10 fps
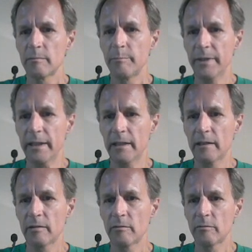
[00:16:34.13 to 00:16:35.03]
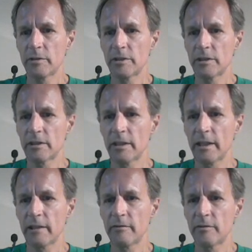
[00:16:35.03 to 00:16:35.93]
b, which is
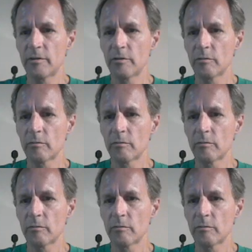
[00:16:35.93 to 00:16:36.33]
negative 2.